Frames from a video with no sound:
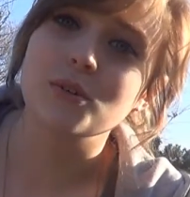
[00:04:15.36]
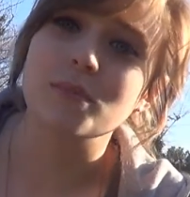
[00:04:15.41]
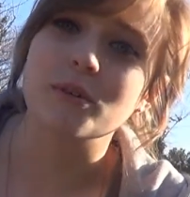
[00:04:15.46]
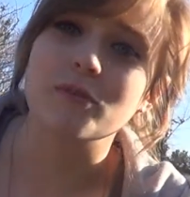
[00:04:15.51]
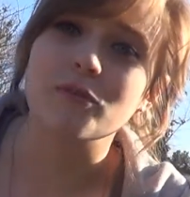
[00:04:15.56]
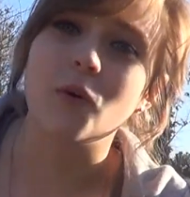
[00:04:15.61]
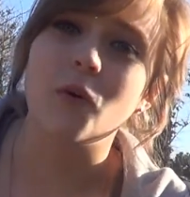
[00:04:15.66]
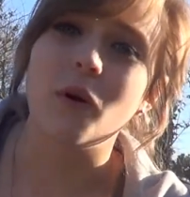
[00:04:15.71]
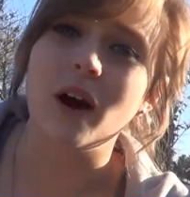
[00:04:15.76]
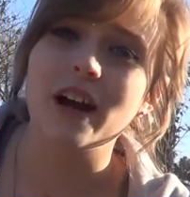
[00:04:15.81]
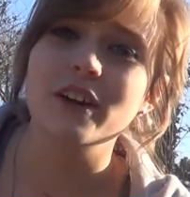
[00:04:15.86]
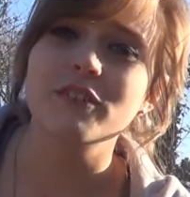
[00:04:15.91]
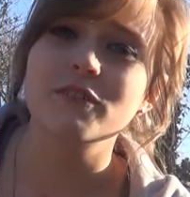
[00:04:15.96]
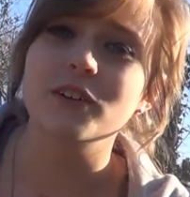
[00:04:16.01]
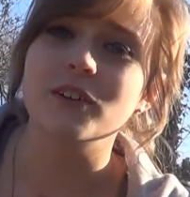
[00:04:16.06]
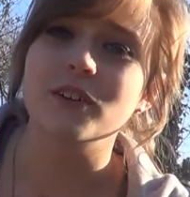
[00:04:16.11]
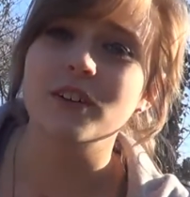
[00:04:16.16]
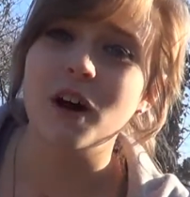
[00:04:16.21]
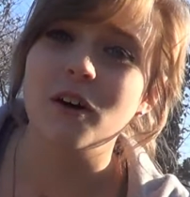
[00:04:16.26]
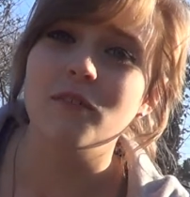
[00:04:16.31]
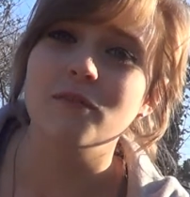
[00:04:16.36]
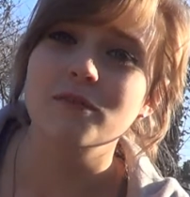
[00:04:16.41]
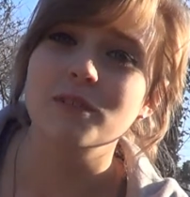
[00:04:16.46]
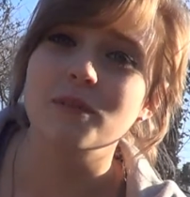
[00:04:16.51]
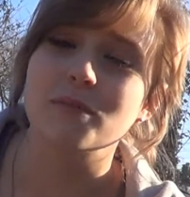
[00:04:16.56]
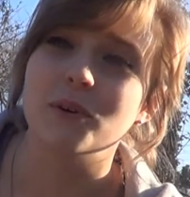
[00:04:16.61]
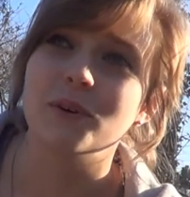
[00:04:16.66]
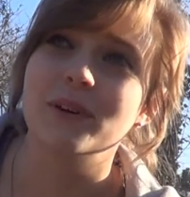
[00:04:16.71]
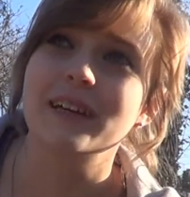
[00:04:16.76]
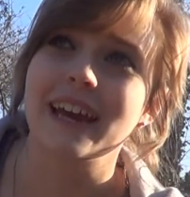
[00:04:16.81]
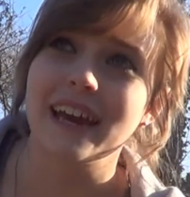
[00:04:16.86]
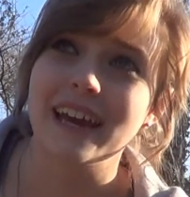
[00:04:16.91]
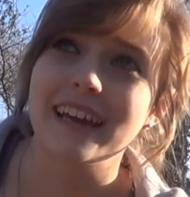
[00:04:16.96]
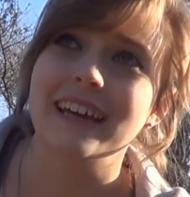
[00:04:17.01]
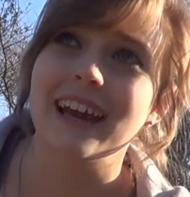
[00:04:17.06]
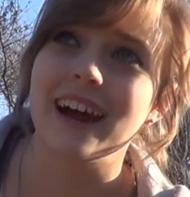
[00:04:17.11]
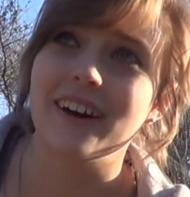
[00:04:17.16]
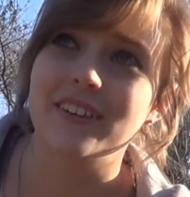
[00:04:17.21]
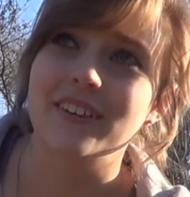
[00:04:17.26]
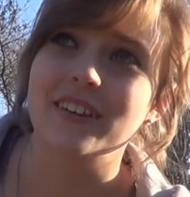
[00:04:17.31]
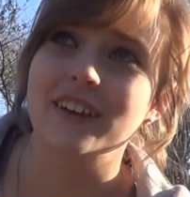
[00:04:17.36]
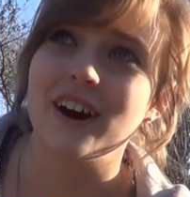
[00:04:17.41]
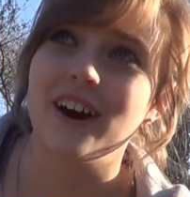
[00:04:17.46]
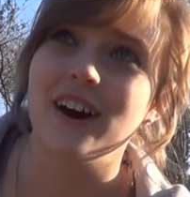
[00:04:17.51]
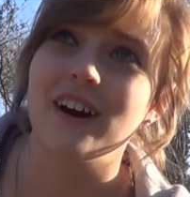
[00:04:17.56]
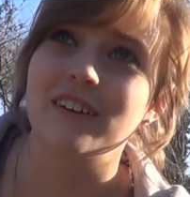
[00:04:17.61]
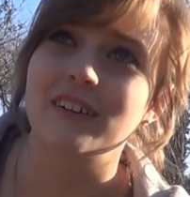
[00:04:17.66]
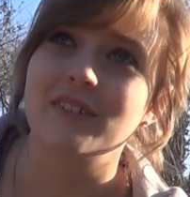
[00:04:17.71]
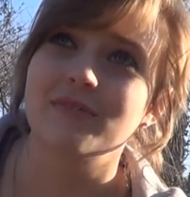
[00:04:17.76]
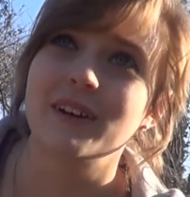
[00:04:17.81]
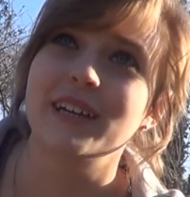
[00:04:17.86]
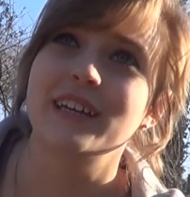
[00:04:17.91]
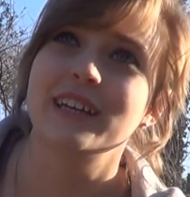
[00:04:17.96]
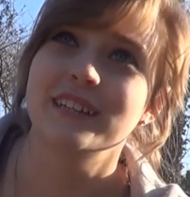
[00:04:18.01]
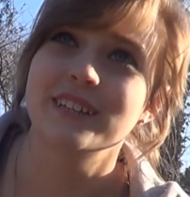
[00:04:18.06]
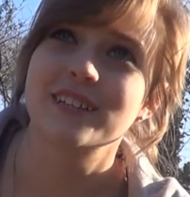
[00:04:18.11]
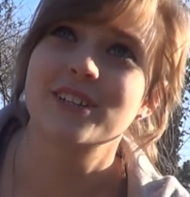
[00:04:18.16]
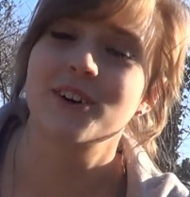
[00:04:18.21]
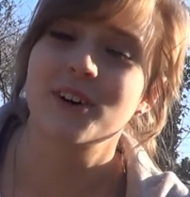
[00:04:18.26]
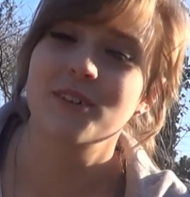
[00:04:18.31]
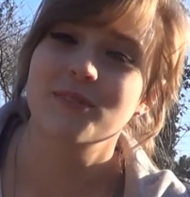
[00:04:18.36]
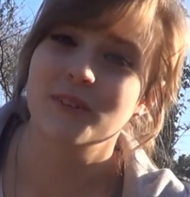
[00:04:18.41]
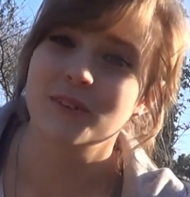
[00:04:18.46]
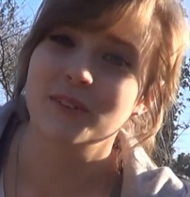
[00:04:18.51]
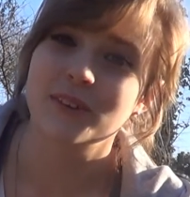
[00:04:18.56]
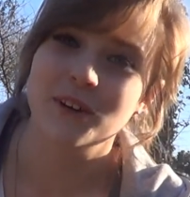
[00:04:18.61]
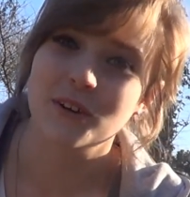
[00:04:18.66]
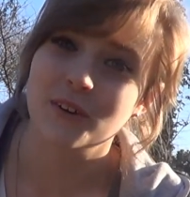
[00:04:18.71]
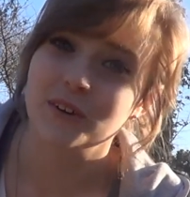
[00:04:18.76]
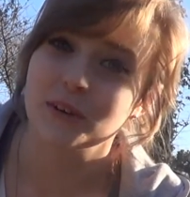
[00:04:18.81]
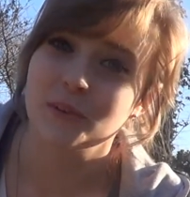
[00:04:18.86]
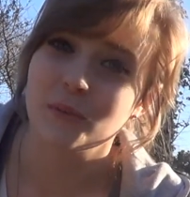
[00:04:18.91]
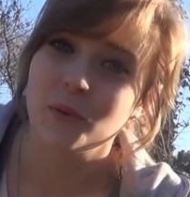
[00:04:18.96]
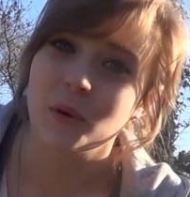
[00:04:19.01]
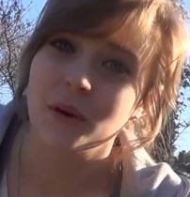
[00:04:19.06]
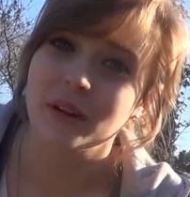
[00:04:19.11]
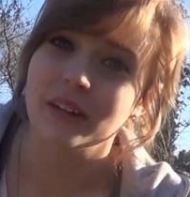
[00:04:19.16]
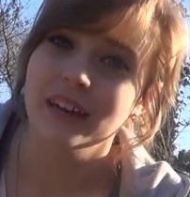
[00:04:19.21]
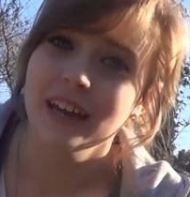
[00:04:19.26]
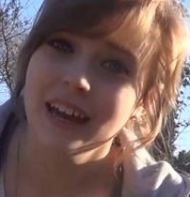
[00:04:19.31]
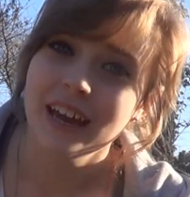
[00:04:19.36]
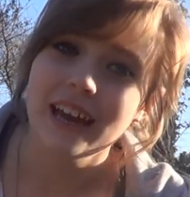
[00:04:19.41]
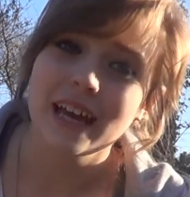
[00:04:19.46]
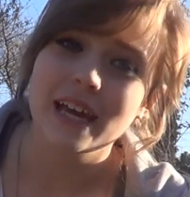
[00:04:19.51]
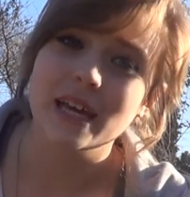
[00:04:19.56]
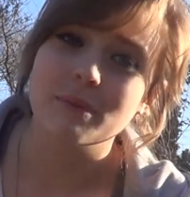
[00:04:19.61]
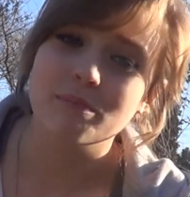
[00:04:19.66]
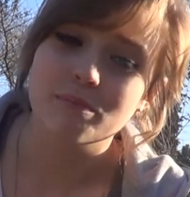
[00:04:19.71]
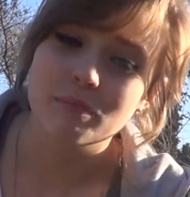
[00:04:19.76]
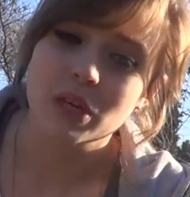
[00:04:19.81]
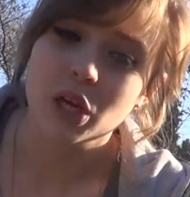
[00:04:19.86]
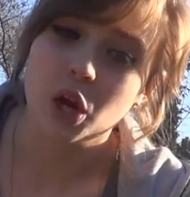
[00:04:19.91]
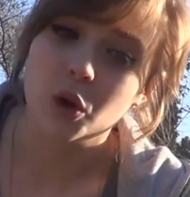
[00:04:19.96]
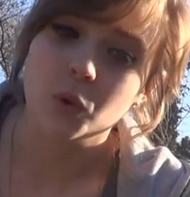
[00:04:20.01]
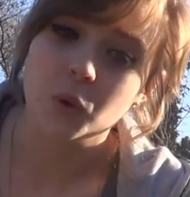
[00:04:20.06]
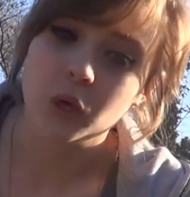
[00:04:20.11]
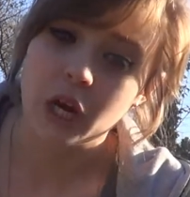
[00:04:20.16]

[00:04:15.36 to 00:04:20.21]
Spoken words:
before I feel comfortable getting out the car and making sure I'm not the only one in my own